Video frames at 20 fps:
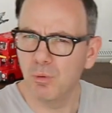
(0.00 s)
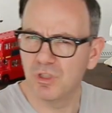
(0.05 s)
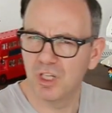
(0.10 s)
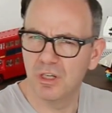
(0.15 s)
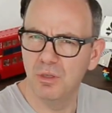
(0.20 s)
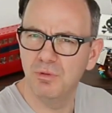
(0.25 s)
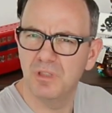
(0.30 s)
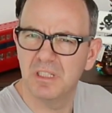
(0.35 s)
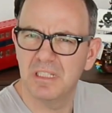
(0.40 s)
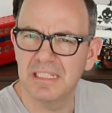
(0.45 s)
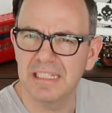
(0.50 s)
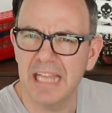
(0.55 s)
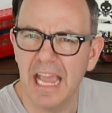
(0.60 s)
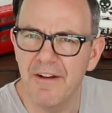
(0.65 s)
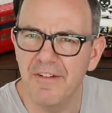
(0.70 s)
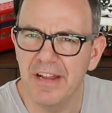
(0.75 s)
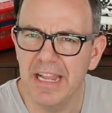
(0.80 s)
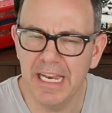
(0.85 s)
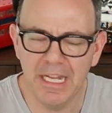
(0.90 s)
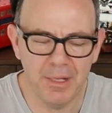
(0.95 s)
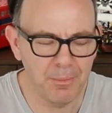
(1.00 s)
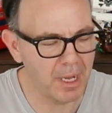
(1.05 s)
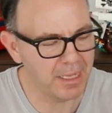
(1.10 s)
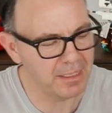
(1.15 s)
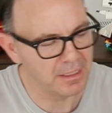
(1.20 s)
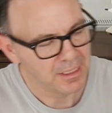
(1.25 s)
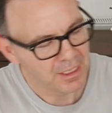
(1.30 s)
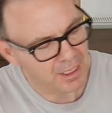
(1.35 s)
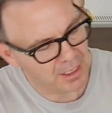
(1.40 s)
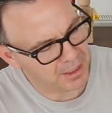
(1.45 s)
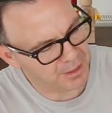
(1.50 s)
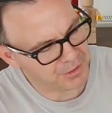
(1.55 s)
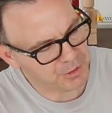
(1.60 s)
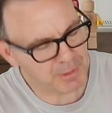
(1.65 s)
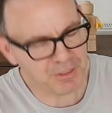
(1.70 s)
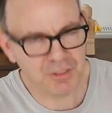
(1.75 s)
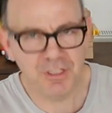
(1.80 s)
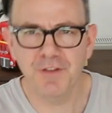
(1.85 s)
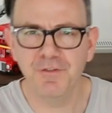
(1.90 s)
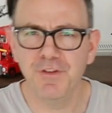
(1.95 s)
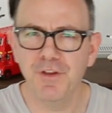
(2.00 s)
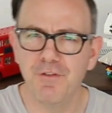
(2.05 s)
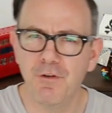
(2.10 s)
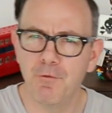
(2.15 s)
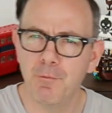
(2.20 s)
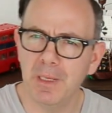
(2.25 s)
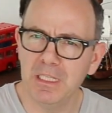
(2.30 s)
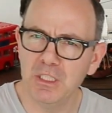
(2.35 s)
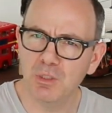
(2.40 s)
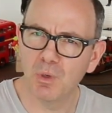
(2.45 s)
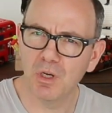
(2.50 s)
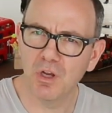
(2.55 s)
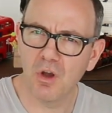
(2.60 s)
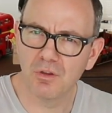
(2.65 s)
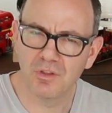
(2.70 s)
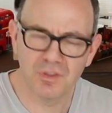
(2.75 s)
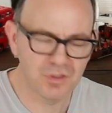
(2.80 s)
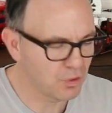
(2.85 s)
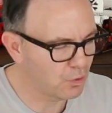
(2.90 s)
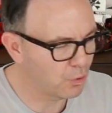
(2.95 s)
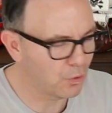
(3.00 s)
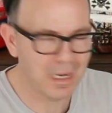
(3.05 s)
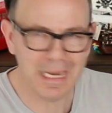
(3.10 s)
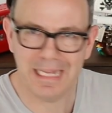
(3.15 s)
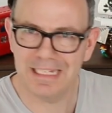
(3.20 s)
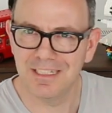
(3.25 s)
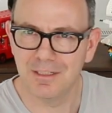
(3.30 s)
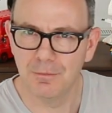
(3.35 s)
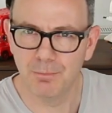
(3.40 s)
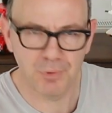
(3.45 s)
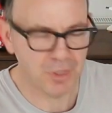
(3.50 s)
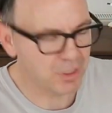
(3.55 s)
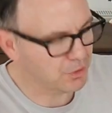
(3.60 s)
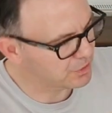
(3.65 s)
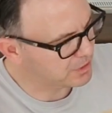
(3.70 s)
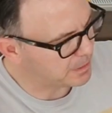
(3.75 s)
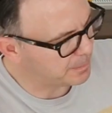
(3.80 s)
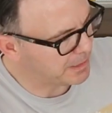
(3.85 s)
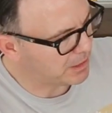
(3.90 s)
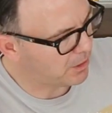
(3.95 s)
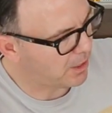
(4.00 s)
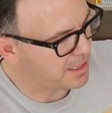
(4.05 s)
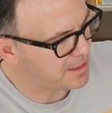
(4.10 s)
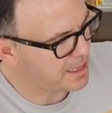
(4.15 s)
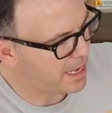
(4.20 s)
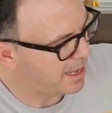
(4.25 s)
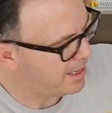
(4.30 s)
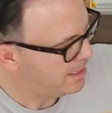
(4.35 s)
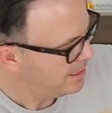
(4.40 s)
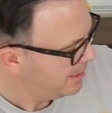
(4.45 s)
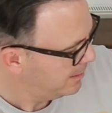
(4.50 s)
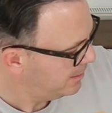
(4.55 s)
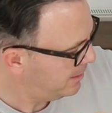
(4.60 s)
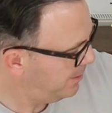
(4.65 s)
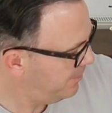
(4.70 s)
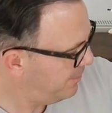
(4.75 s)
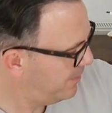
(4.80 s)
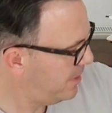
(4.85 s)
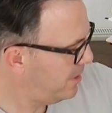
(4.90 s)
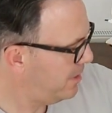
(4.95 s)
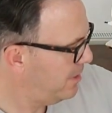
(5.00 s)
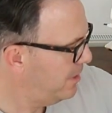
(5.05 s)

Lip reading: portaloos are scary anyway, especially if you've ever been to a concert or Glastonbury or something like that. They're